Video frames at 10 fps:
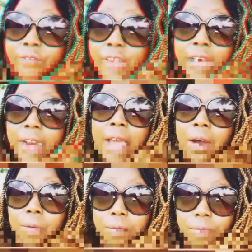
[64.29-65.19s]
figure that
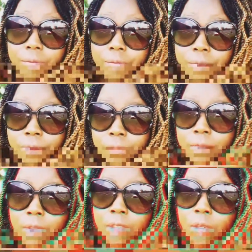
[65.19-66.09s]
out,
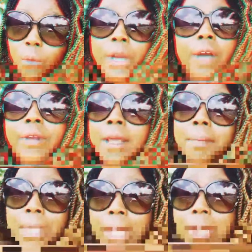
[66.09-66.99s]
whatever that
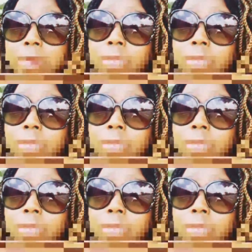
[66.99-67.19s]
meant.